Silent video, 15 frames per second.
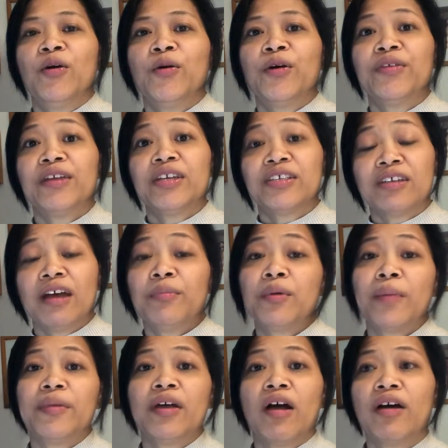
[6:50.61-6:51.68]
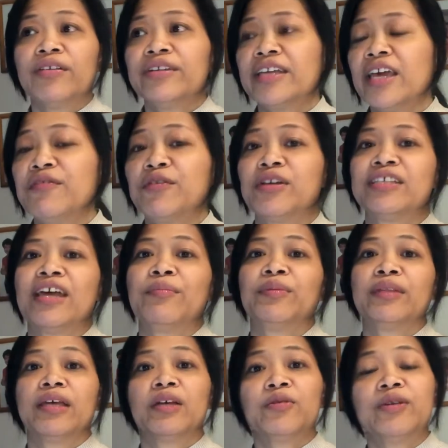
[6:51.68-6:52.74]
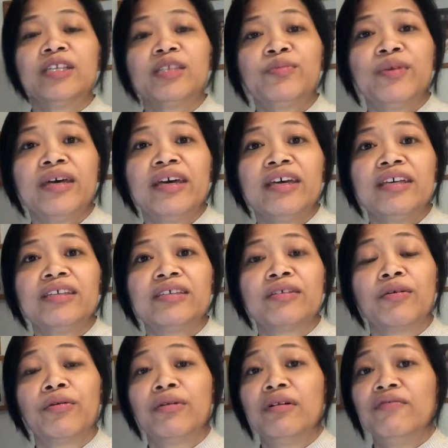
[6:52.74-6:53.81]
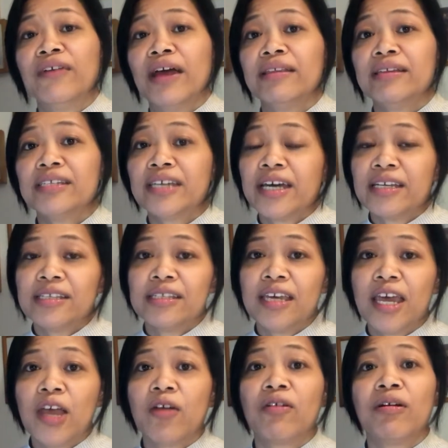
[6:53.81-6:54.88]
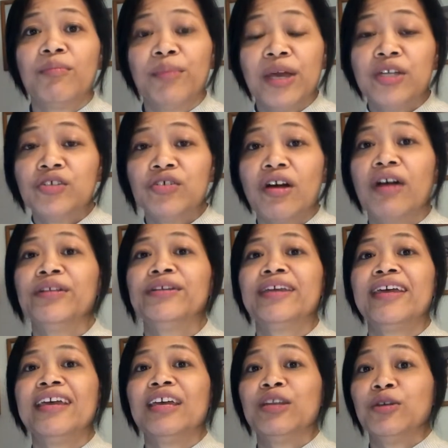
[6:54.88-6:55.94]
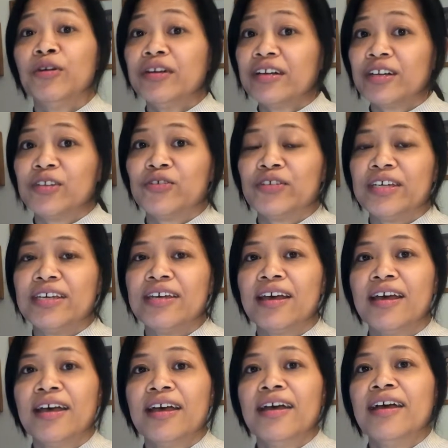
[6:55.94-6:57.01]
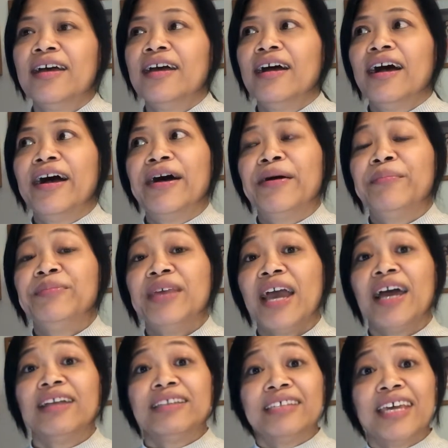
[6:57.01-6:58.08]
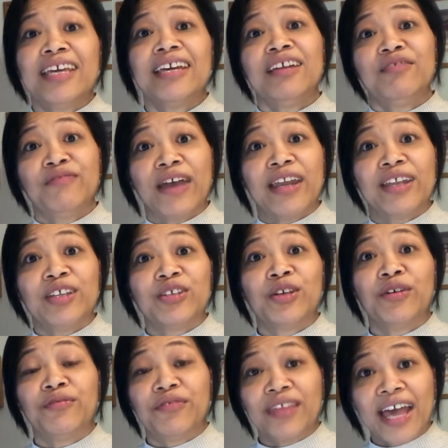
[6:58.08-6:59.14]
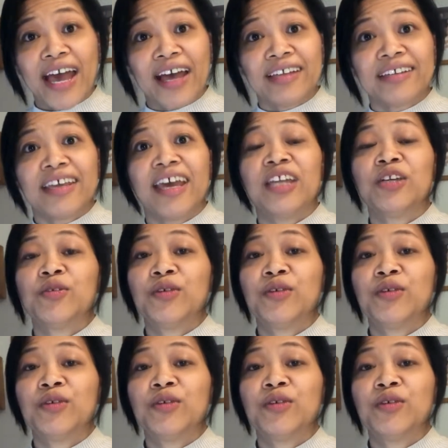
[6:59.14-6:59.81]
or there's an upcoming holiday, for example, like Christmas or Valentine's Day or a major holiday in your country, yeah, take advantage of that and